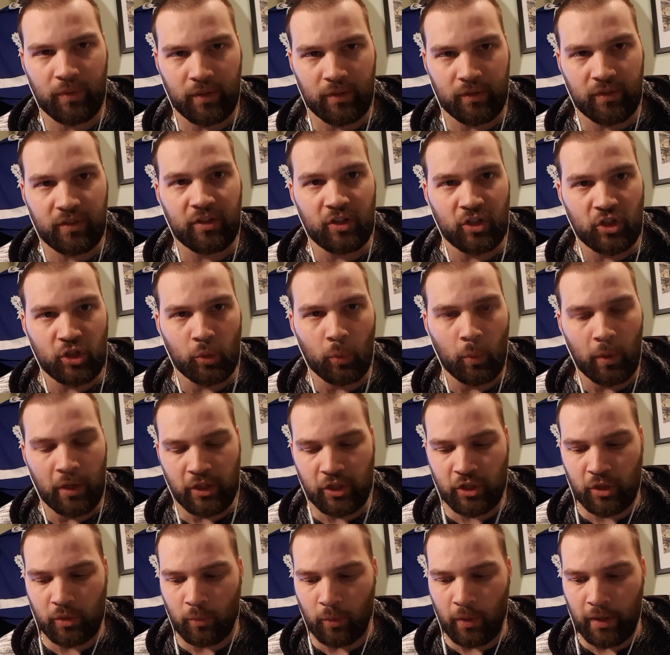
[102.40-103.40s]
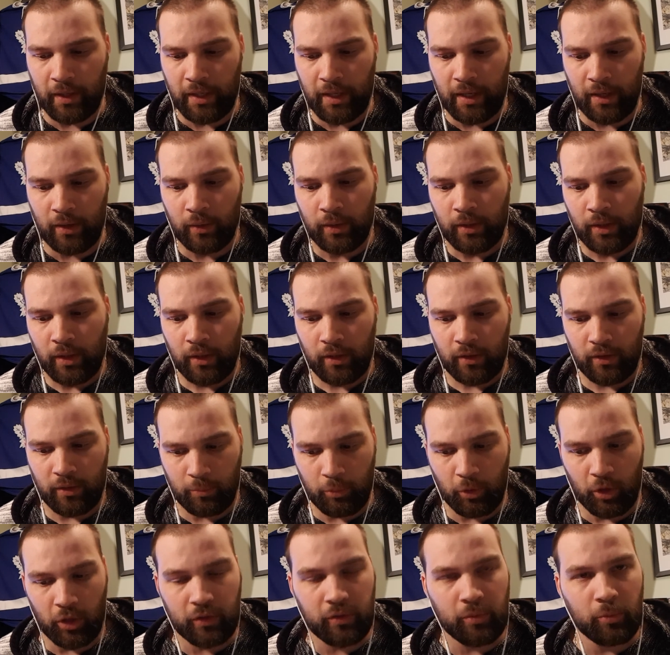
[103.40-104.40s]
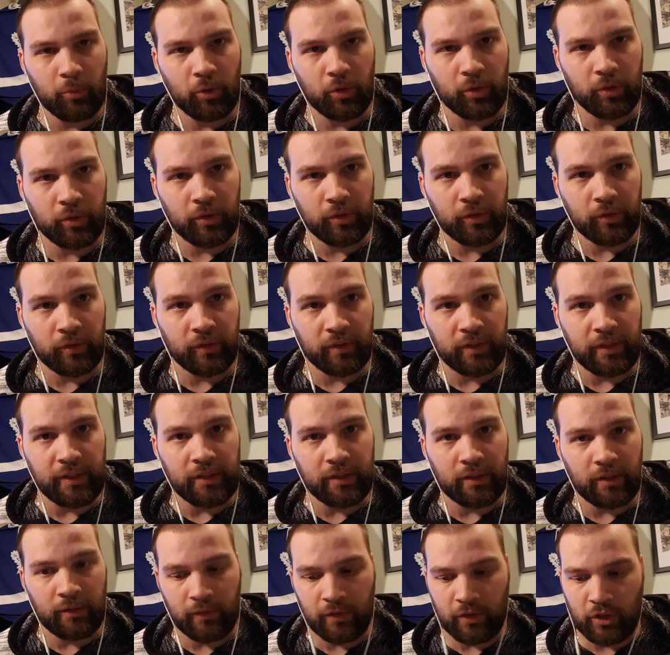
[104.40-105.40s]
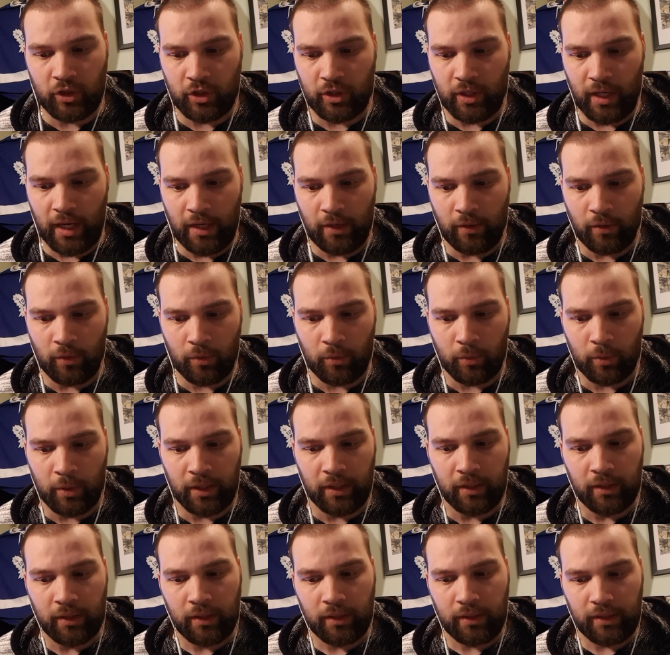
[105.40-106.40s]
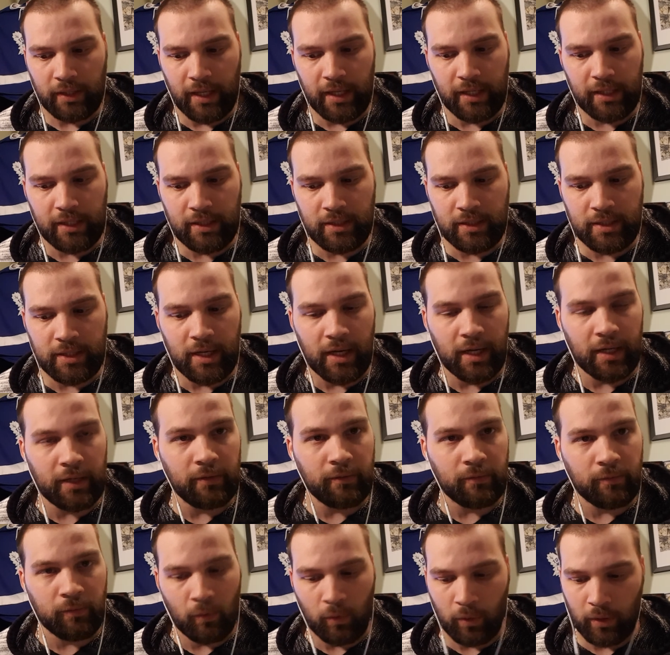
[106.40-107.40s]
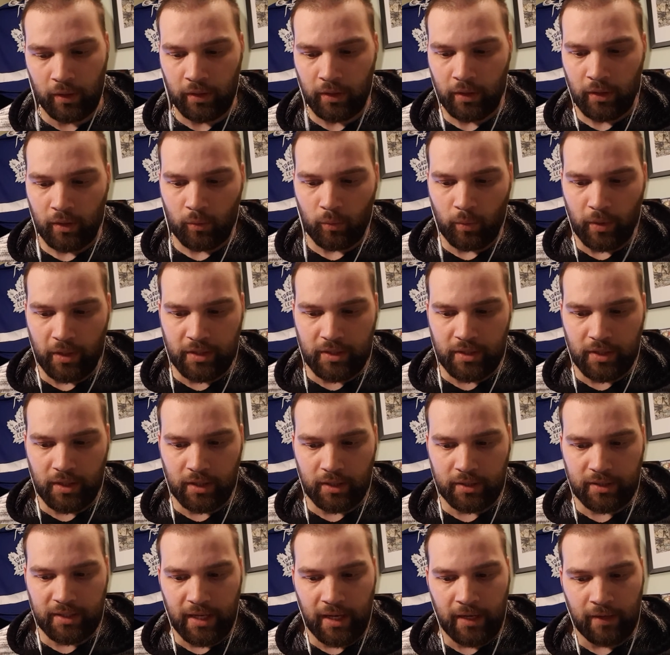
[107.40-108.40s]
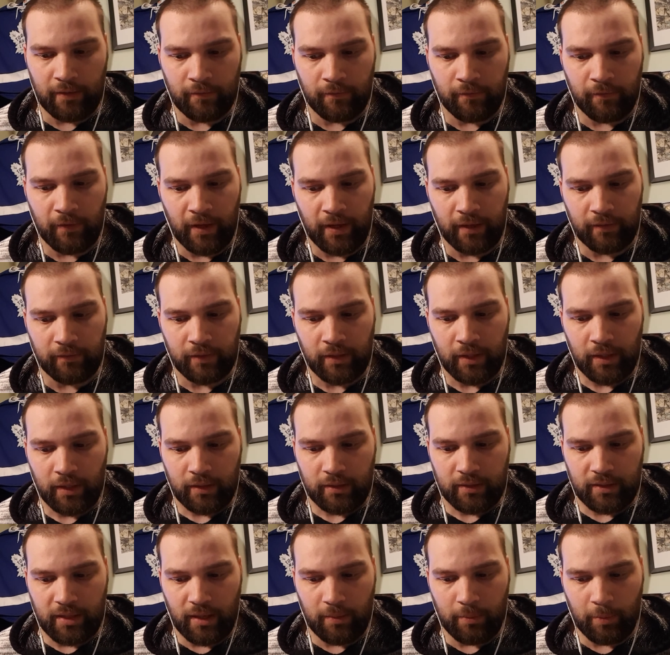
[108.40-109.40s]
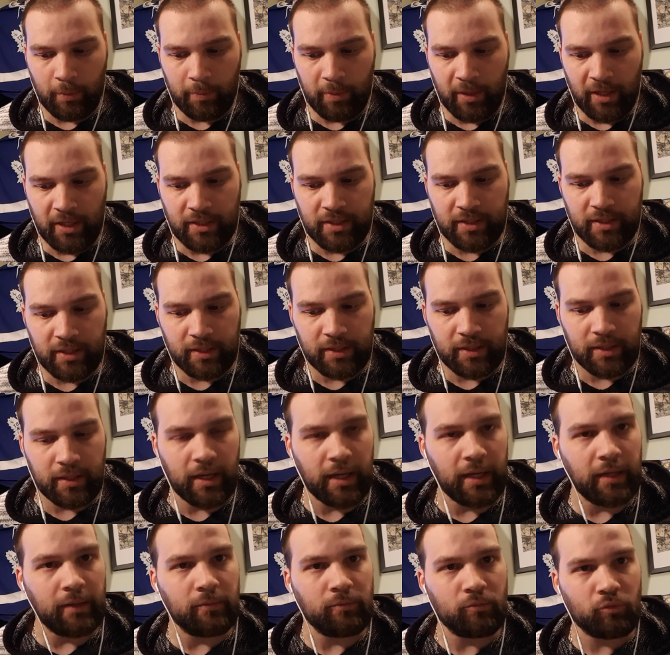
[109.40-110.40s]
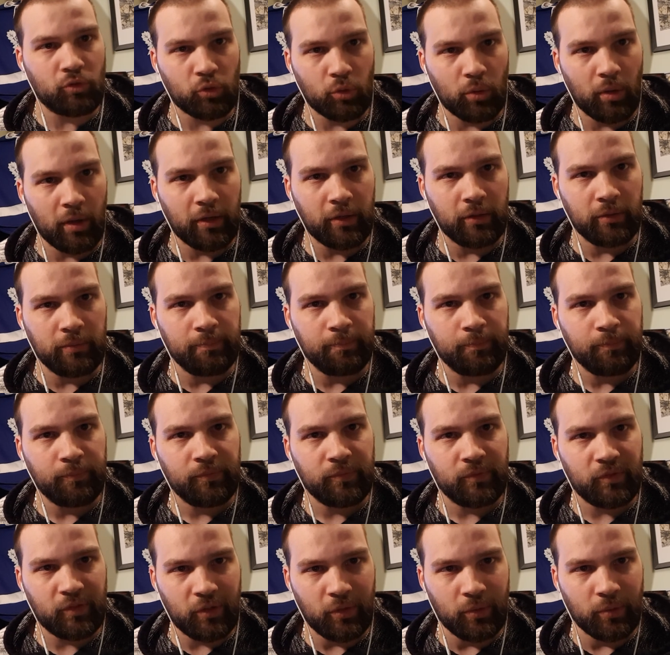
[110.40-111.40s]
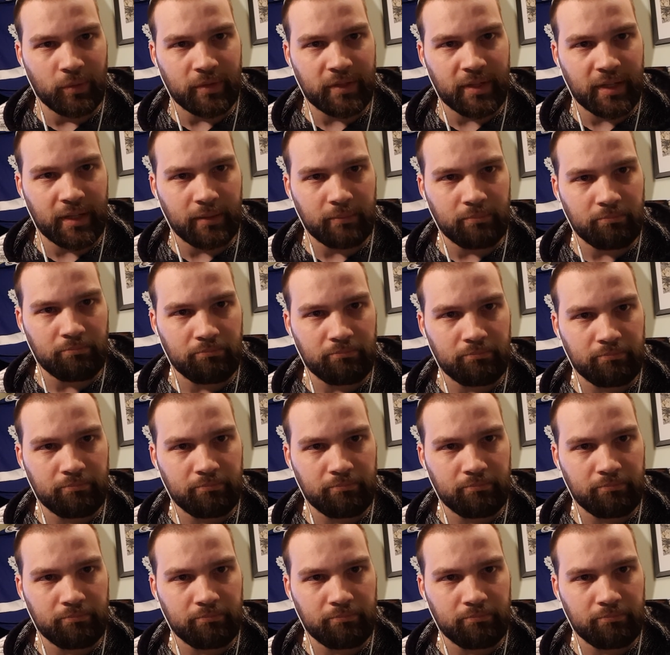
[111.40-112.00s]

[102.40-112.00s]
situation right now. The Baltimore Orioles lead the division 8-3. Yankees 9-4. Red Sox 8-5. Tampa Bay 6-8. Toronto 2-10.